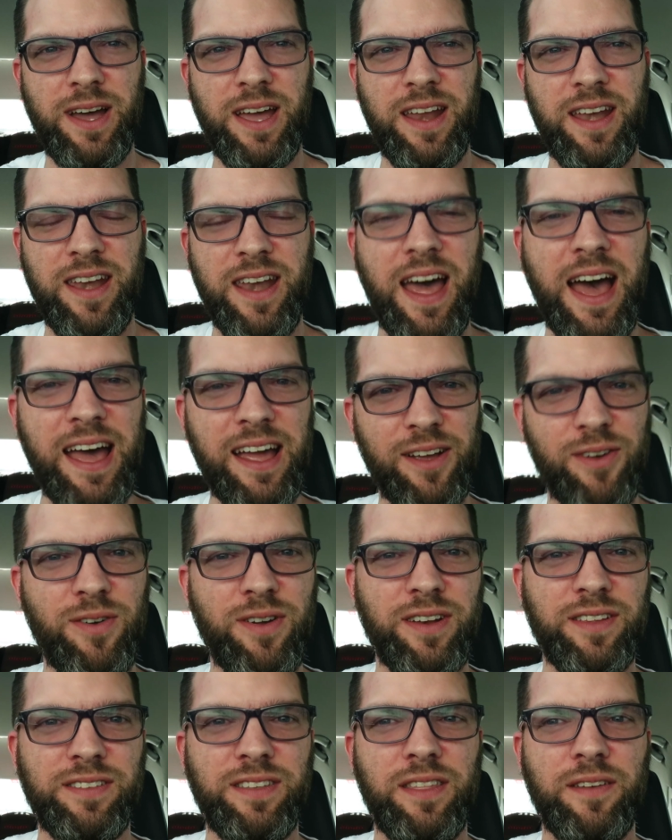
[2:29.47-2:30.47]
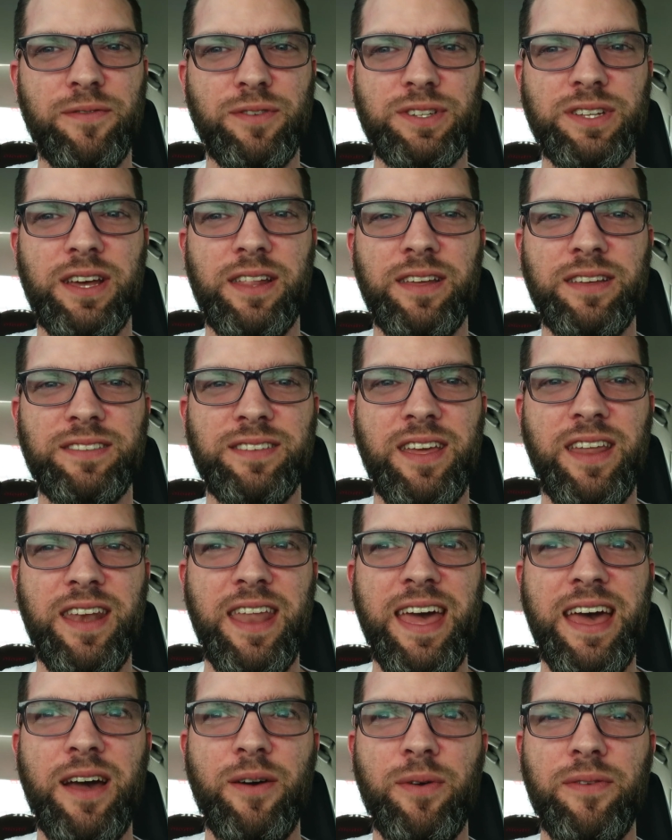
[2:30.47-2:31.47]
behind not going to see the Fratellis. And
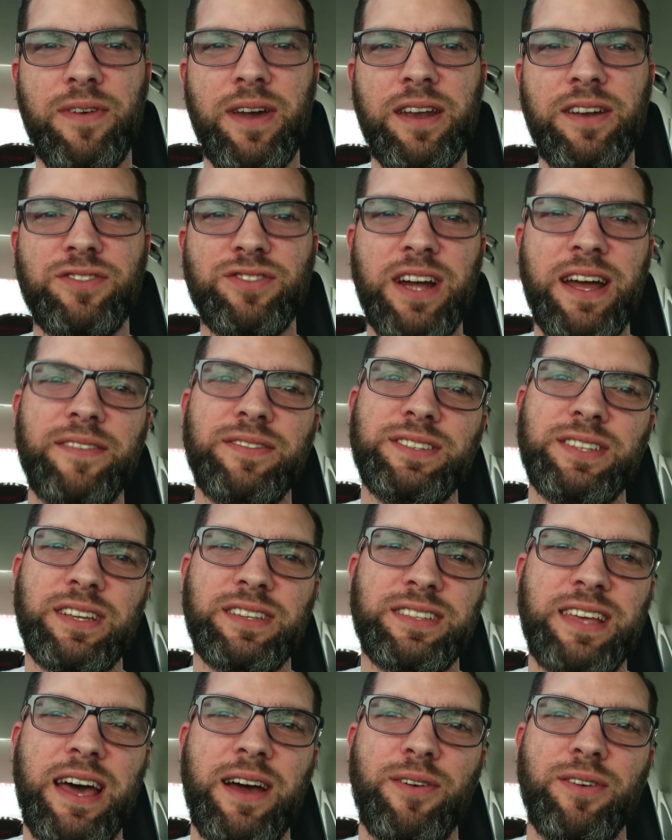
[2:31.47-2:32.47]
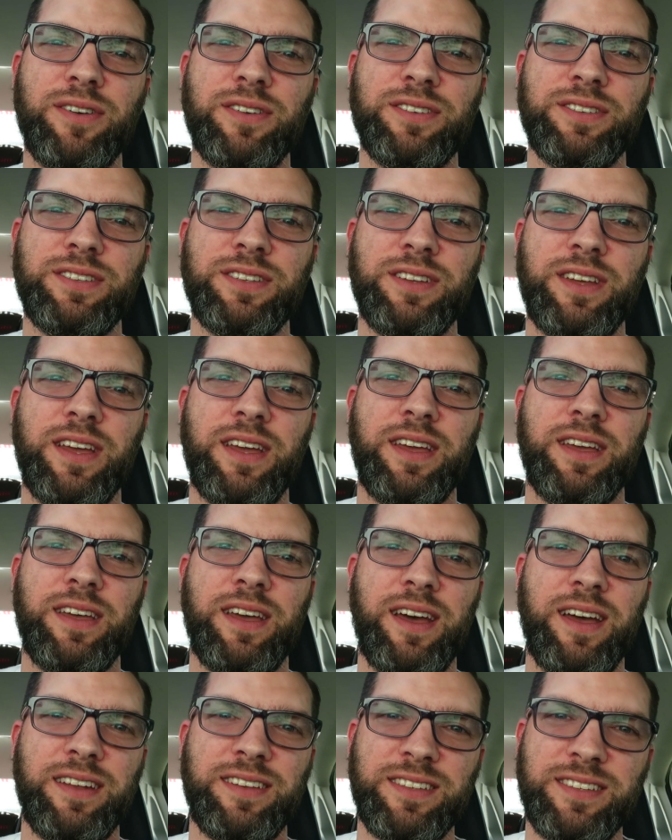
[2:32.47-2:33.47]
now we've got to drive 6 hours
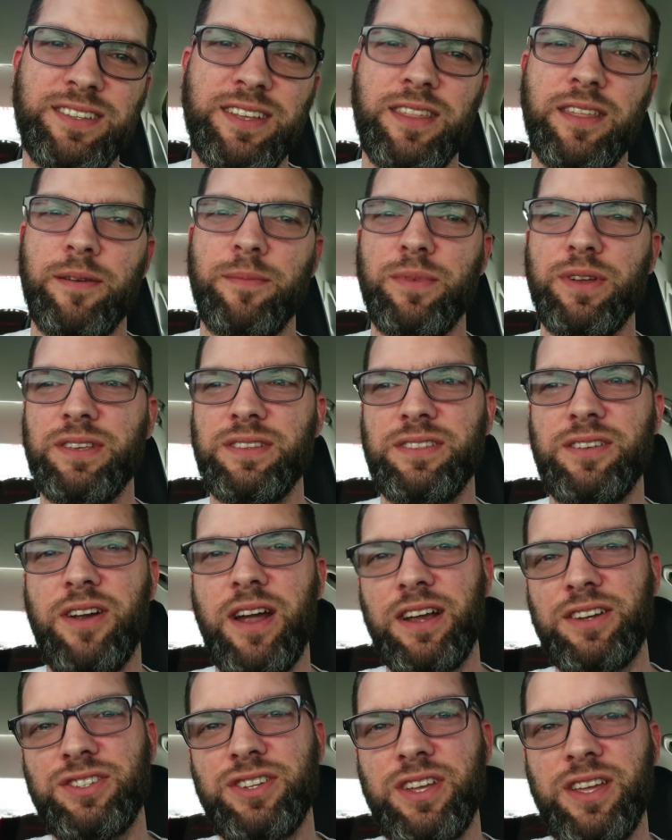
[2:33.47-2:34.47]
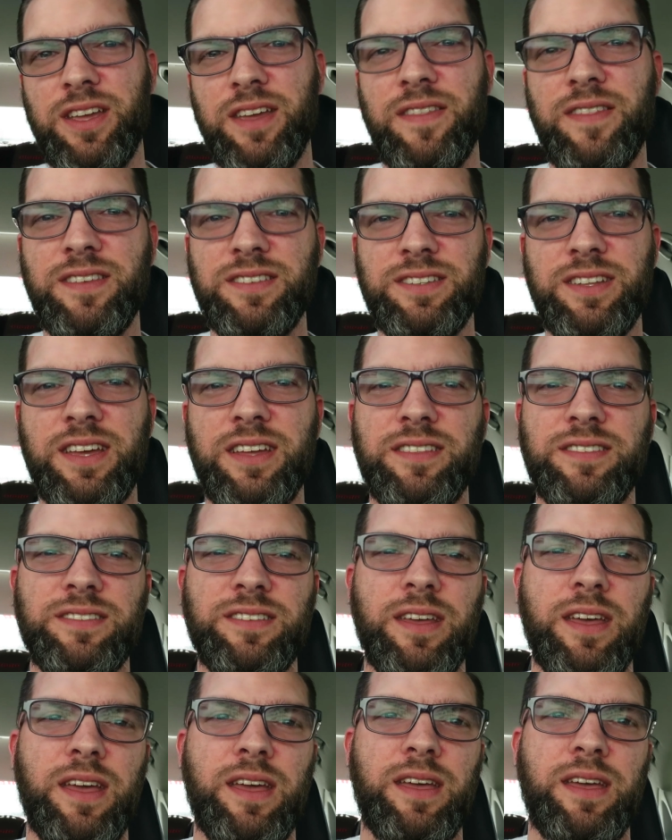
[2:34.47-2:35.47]
to see them because they're actually in the States.
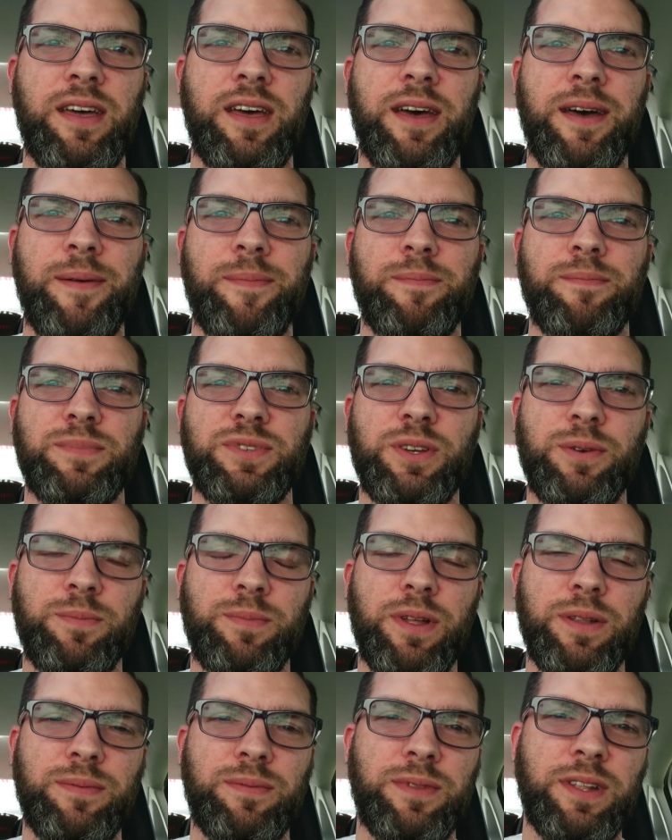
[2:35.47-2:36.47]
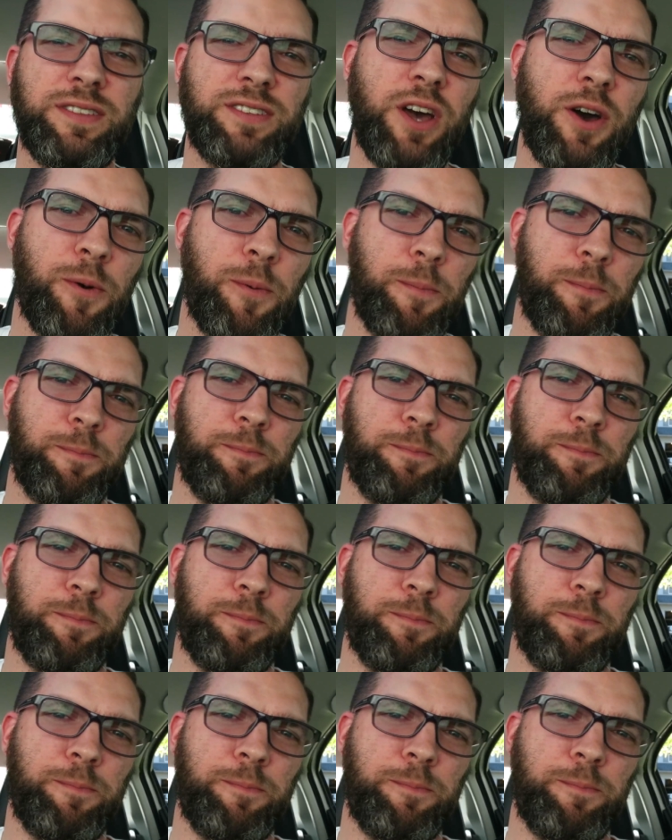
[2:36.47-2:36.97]
So let's go.